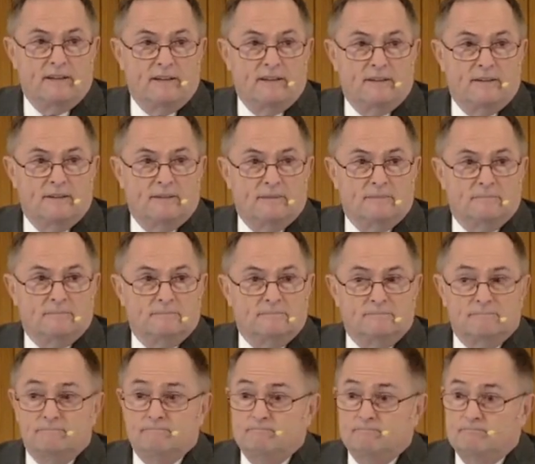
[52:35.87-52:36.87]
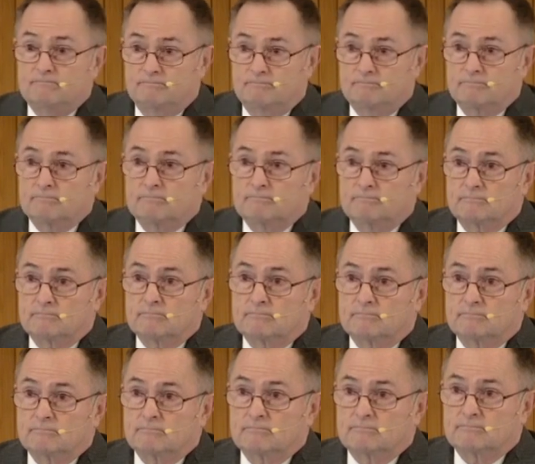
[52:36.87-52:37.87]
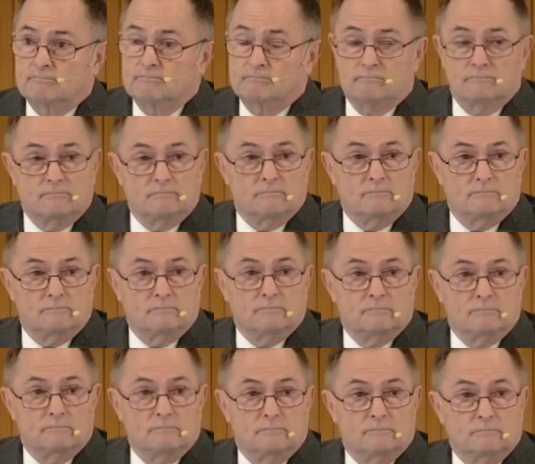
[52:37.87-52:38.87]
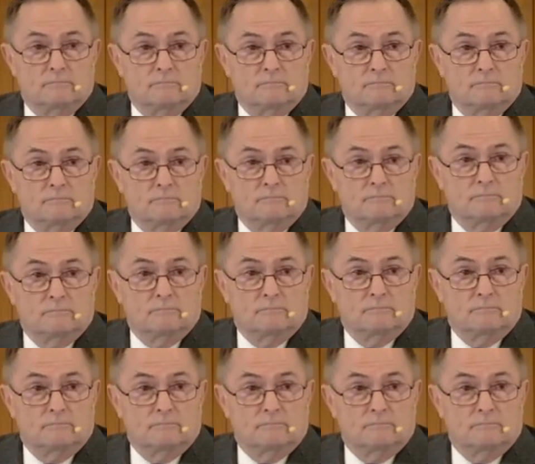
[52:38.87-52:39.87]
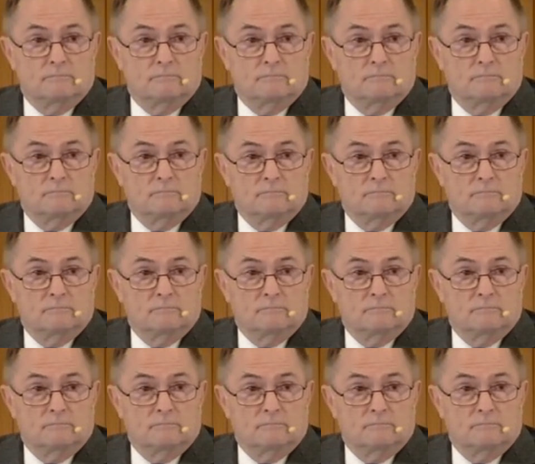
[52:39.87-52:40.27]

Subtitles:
[no speech]